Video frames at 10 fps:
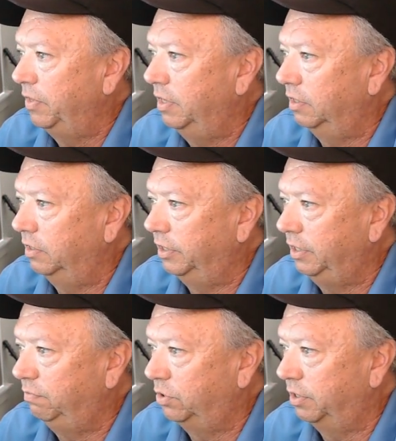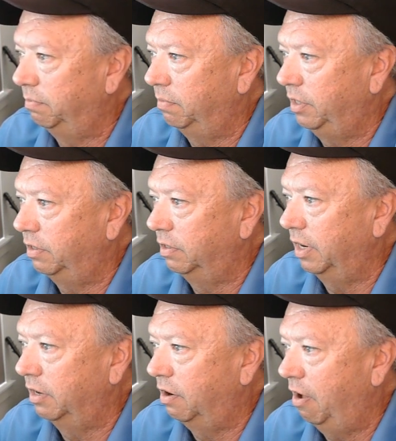it leaves them here
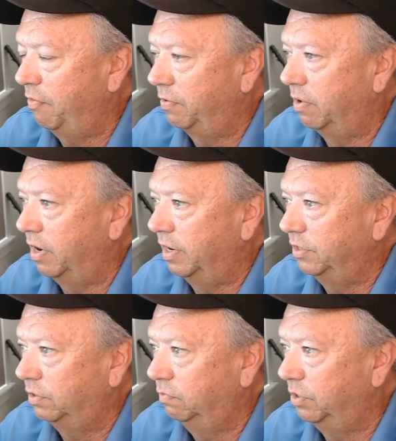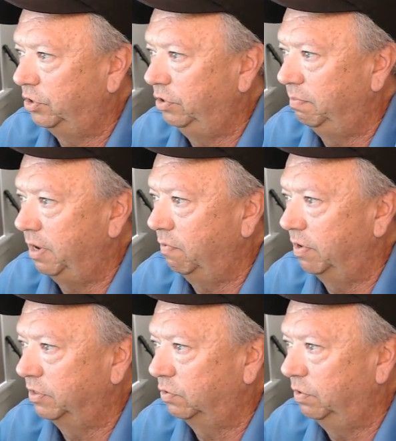at authorized, which you may
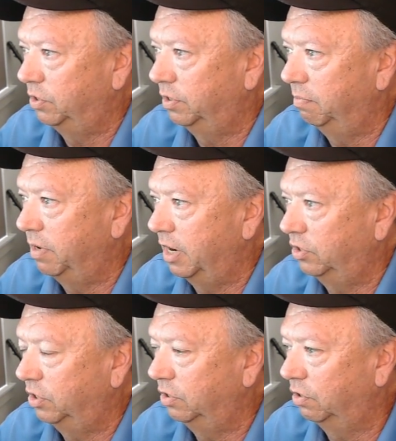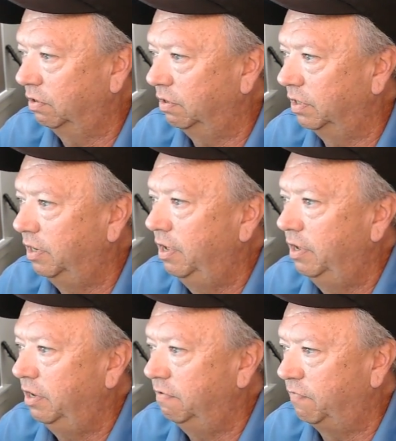want to switch them back to concurrent
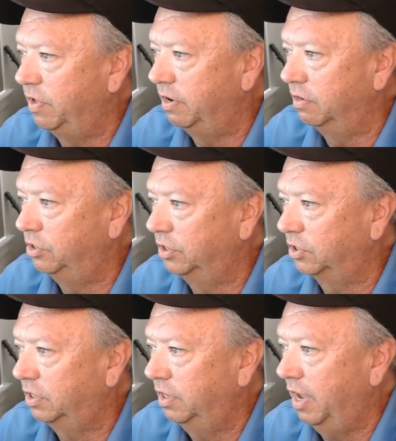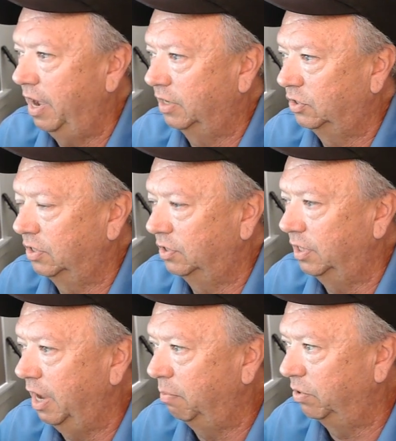if they are just
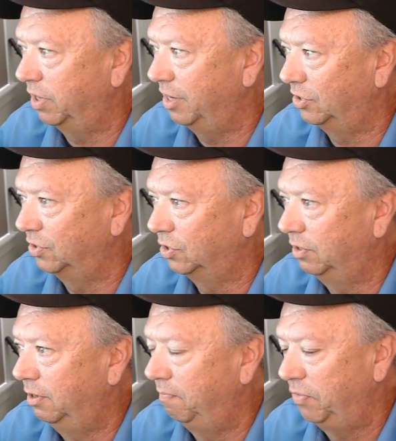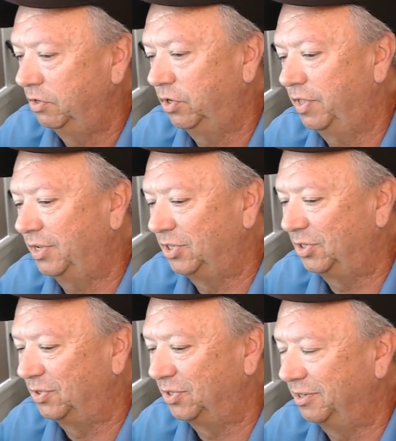accessing applications. So that's
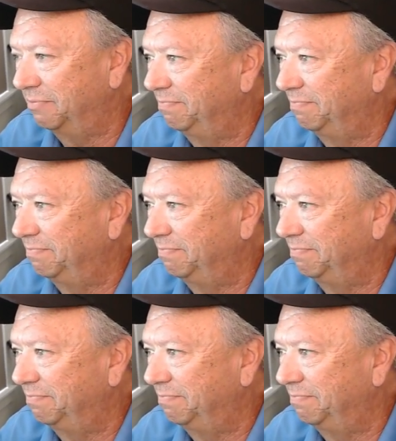interesting.